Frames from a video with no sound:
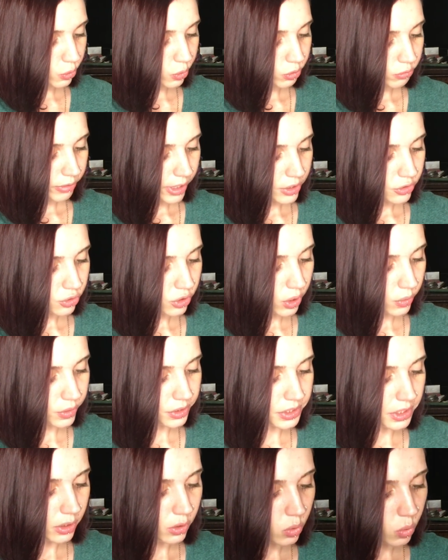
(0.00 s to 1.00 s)
Gold Retro
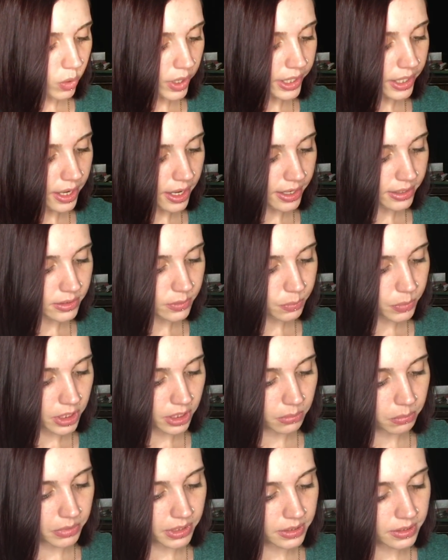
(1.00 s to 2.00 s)
isn't quite as
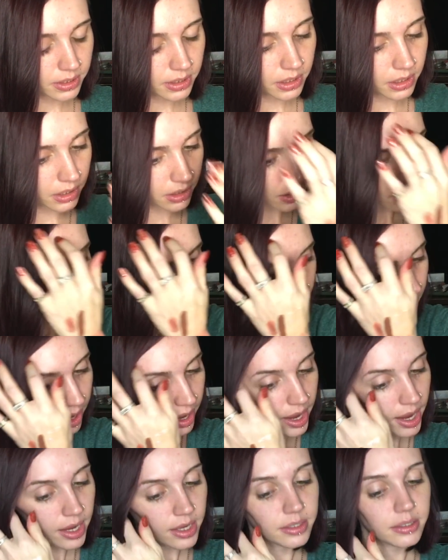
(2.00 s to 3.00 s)
pigmented
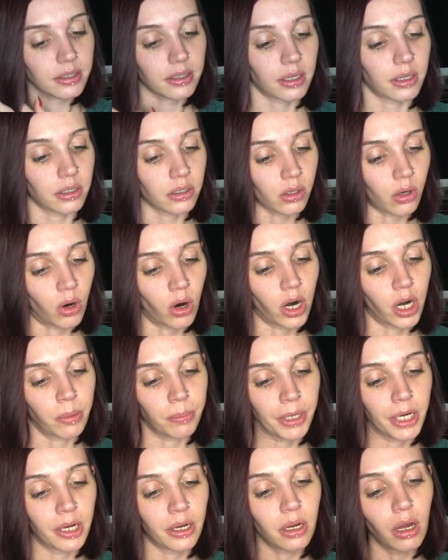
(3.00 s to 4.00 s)
as Kitten
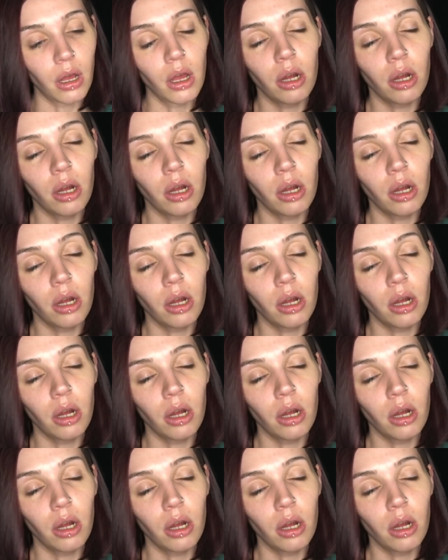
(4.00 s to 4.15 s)
Karma.